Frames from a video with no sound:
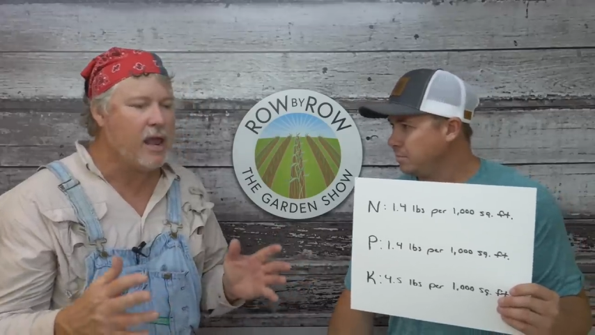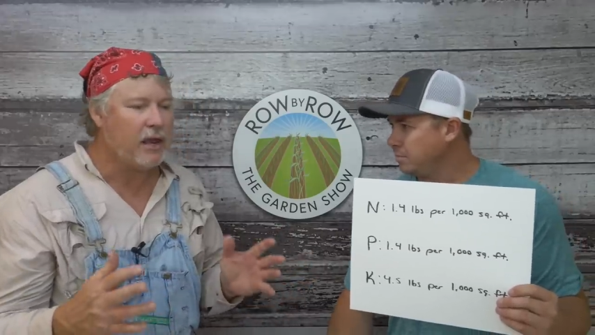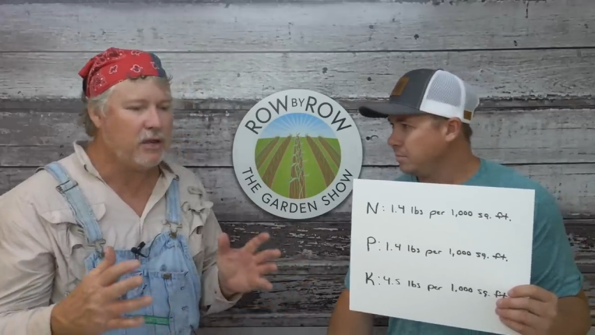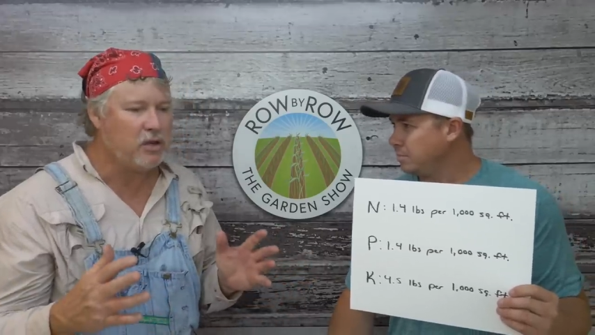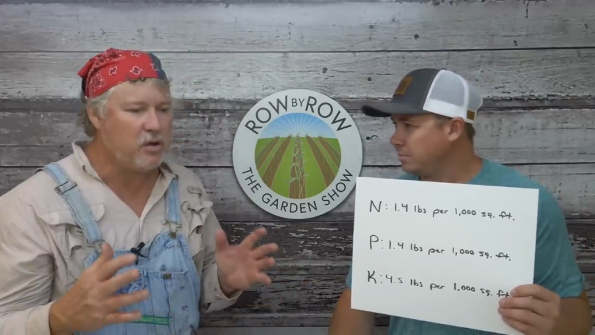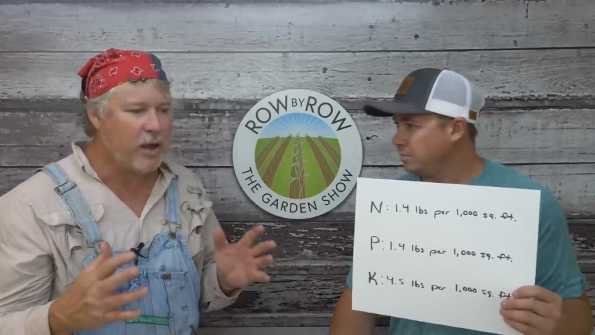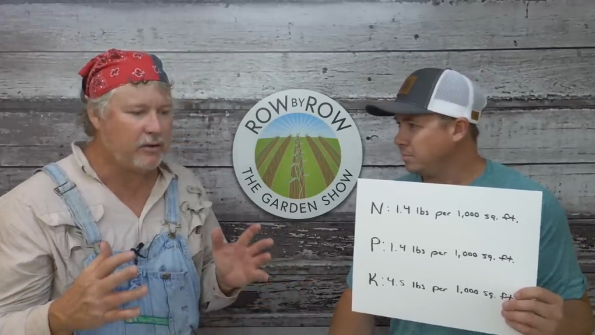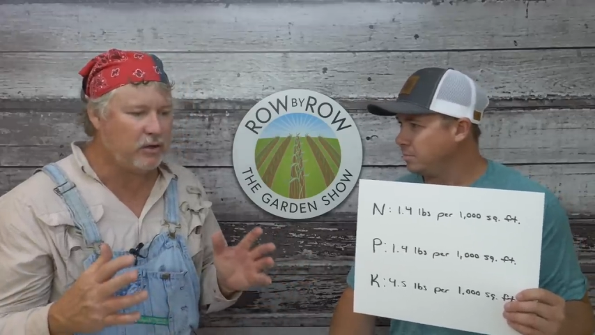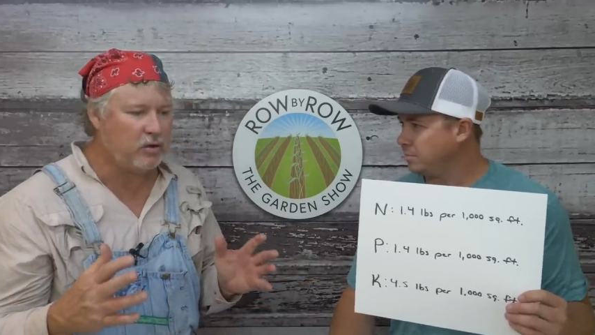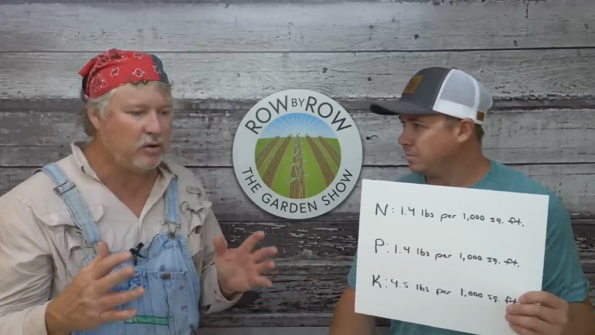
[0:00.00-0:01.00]
Speaker 1: and you have
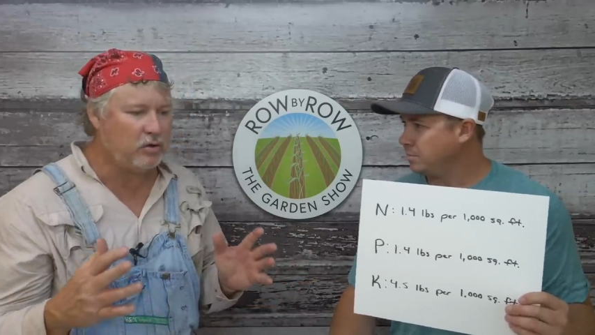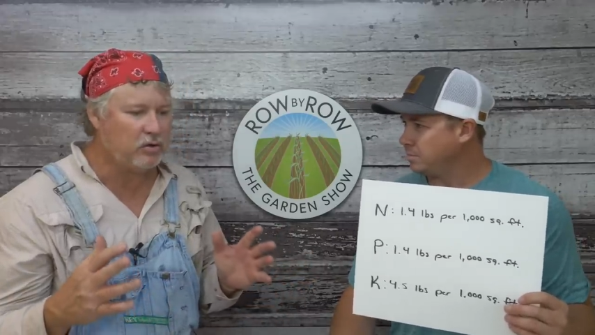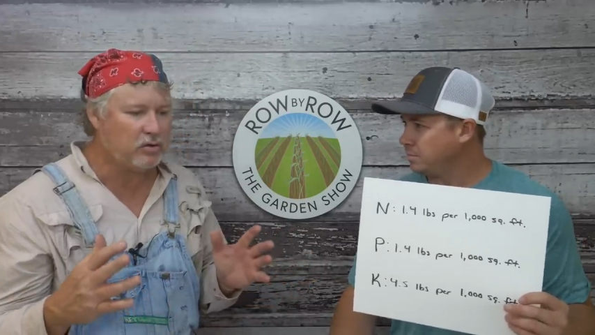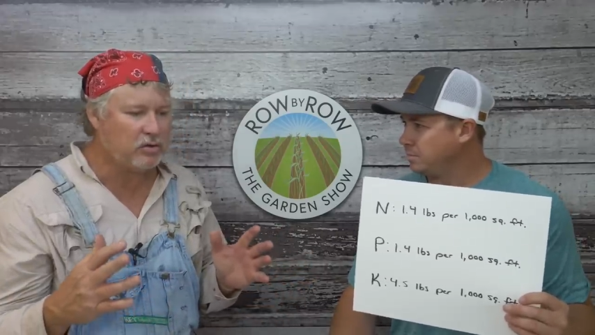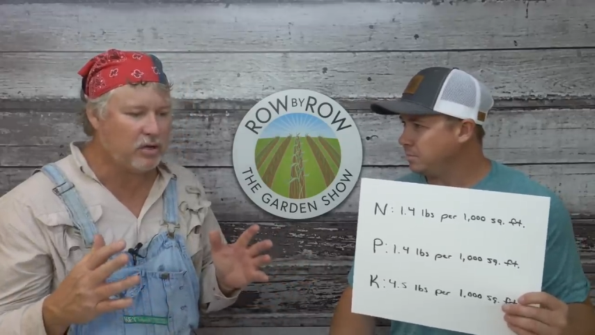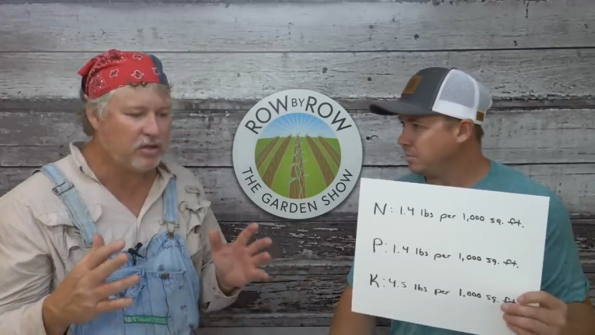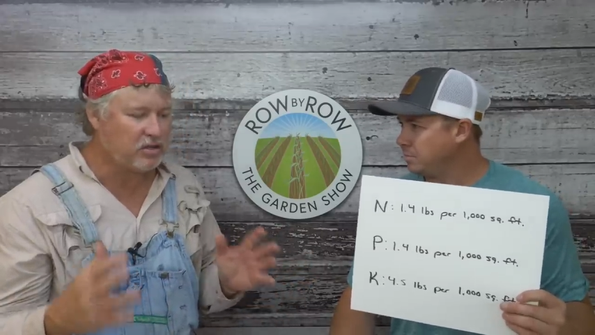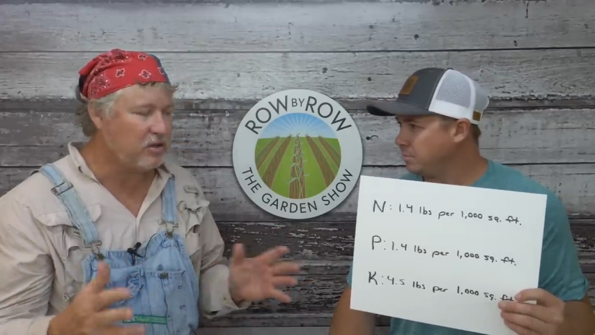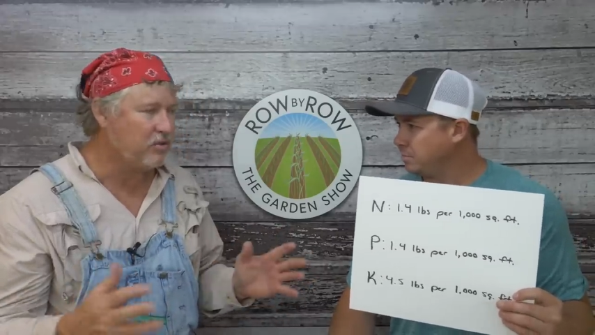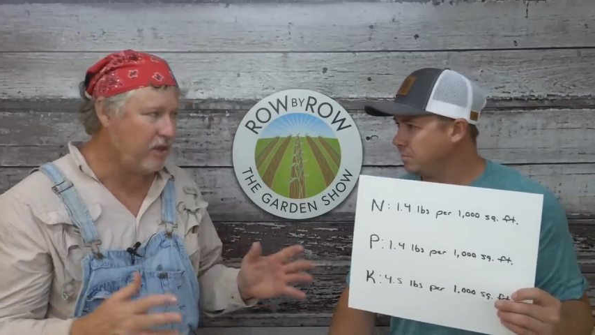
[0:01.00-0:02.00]
to use a
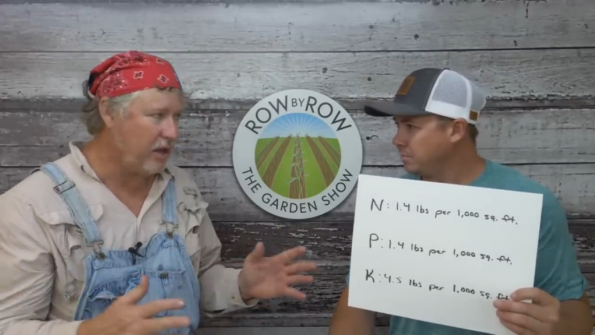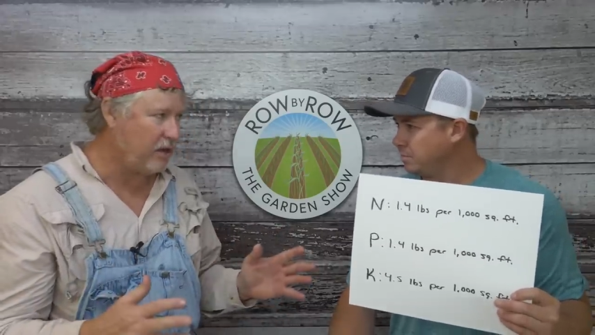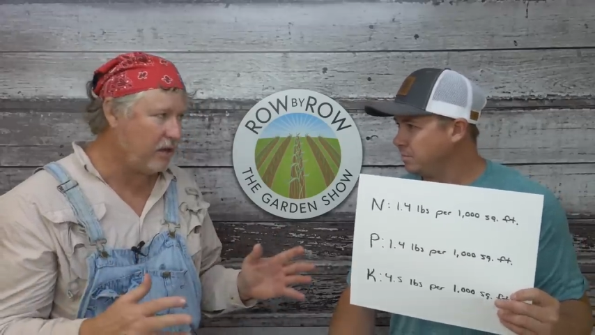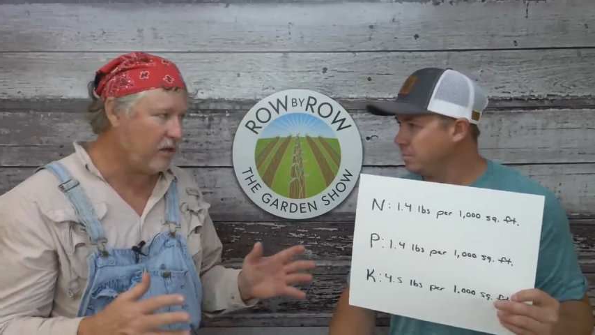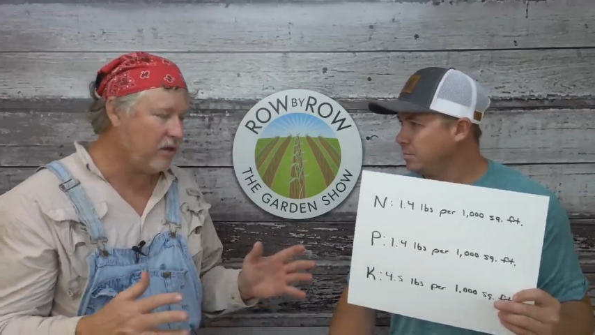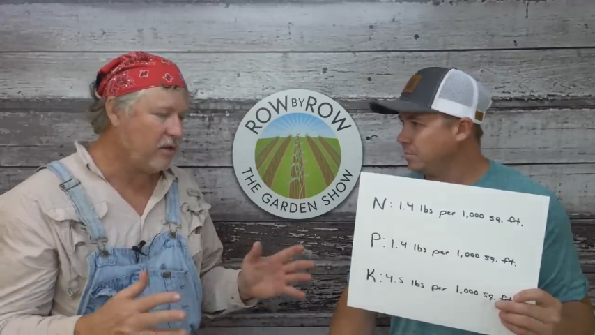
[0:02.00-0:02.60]
synthetic.